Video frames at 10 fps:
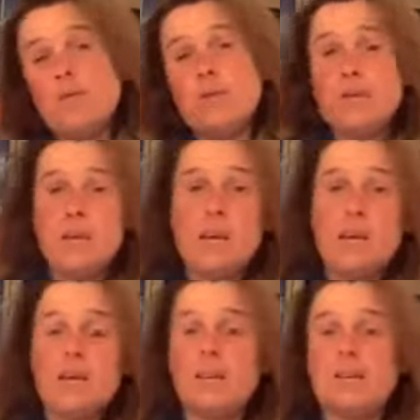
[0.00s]
every
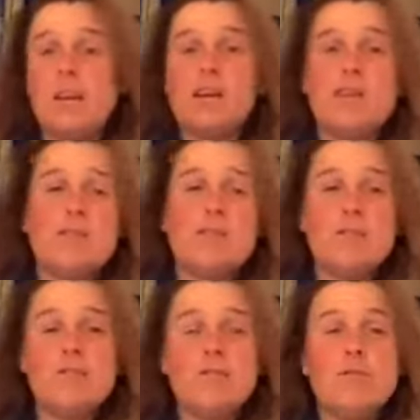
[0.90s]
day, the challenge
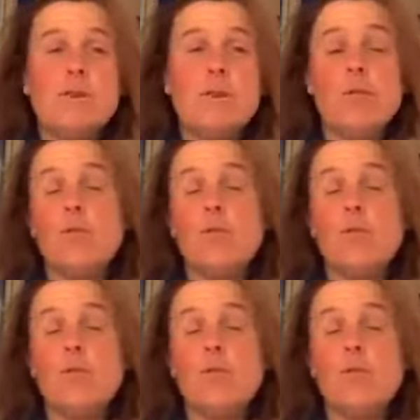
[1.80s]
of uh,